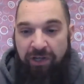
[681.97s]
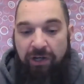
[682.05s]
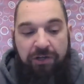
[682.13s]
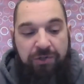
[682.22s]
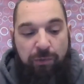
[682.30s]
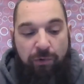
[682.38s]

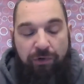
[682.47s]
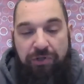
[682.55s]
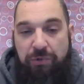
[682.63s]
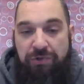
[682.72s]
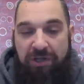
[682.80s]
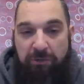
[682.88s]
So are
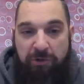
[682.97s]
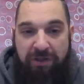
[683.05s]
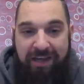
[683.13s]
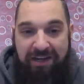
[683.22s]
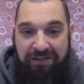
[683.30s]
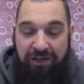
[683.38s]
you someone
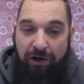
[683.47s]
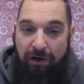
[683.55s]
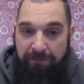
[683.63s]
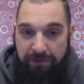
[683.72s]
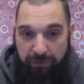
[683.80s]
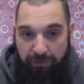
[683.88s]
that is
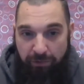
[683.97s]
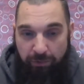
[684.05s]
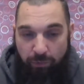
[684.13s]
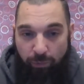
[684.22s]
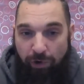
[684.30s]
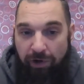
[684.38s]
comfortable
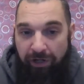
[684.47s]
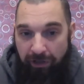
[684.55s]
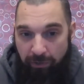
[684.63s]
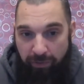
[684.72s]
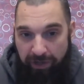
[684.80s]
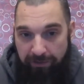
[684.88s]

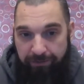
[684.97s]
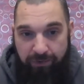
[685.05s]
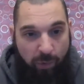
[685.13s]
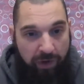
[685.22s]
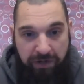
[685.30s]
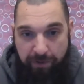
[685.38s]
working with
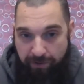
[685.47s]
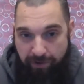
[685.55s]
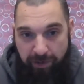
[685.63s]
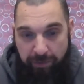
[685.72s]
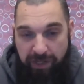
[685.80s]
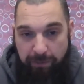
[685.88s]
20,
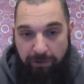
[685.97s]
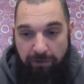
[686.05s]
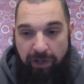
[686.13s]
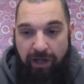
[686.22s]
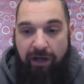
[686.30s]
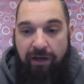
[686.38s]
30 people